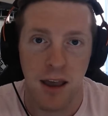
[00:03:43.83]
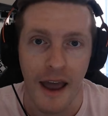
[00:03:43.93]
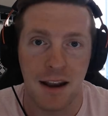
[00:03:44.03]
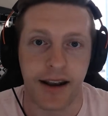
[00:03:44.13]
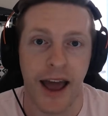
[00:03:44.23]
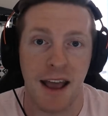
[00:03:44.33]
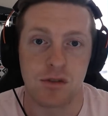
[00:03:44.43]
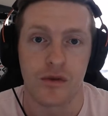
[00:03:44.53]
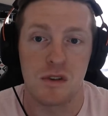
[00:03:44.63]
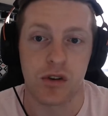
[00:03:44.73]
And as a
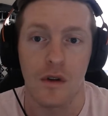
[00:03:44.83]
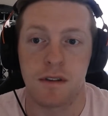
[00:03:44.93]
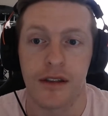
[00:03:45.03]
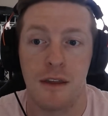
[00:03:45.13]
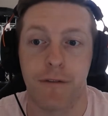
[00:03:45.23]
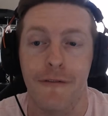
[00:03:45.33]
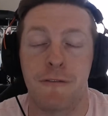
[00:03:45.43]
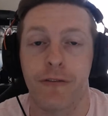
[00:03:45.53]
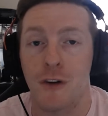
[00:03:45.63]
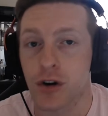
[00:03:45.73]
result, the
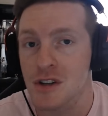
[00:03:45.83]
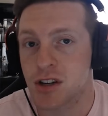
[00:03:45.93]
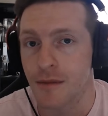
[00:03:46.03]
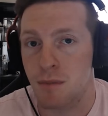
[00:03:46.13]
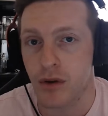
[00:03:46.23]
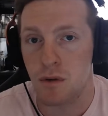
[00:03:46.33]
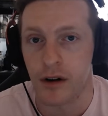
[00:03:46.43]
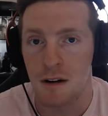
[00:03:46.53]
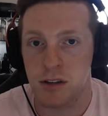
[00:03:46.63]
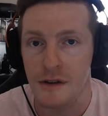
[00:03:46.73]
first
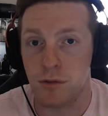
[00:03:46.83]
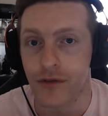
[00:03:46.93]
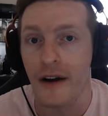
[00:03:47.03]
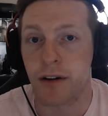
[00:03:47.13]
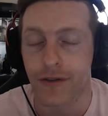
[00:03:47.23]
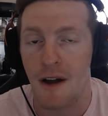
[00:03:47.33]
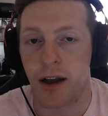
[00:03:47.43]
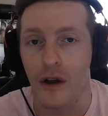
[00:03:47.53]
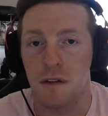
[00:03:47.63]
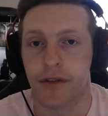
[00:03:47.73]
computer to verify
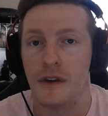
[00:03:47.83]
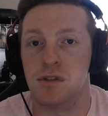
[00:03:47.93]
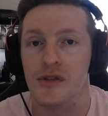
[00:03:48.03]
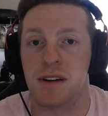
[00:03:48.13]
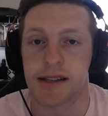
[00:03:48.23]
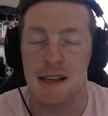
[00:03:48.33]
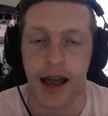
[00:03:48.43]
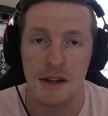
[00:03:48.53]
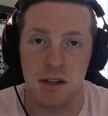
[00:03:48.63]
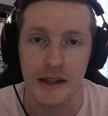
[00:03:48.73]
all of those
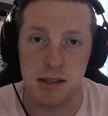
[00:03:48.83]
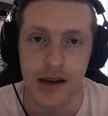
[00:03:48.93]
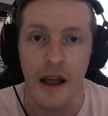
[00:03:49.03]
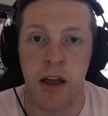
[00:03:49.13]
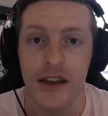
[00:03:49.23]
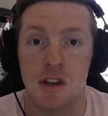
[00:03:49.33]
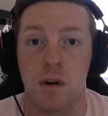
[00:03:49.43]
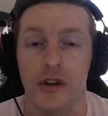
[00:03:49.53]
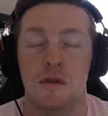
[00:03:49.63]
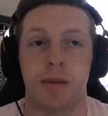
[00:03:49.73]
transactions is going
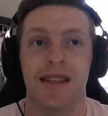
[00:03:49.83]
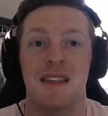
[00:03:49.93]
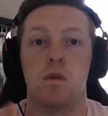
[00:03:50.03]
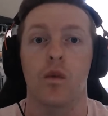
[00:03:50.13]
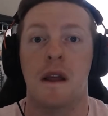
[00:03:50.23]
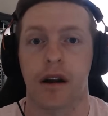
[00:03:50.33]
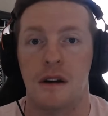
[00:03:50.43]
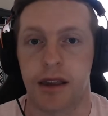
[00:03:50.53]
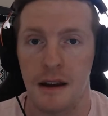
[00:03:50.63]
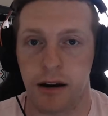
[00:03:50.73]
to be the winner
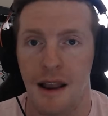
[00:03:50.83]
here,